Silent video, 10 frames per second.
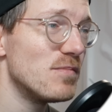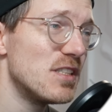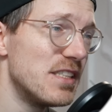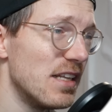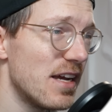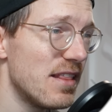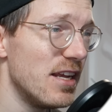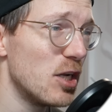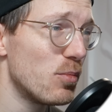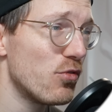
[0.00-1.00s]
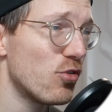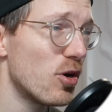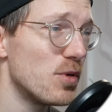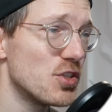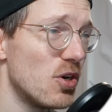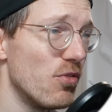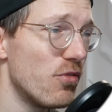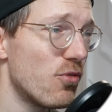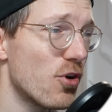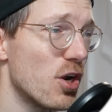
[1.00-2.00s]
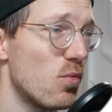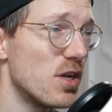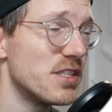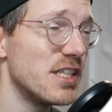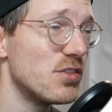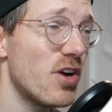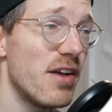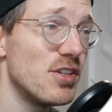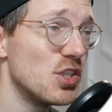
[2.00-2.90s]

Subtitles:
Still, I think the performance of the Forerunner 165